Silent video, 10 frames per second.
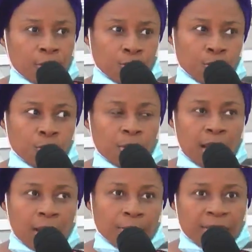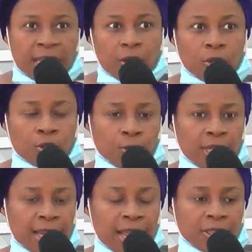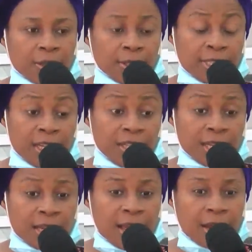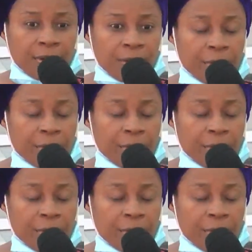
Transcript: Second to the last Thursday in January,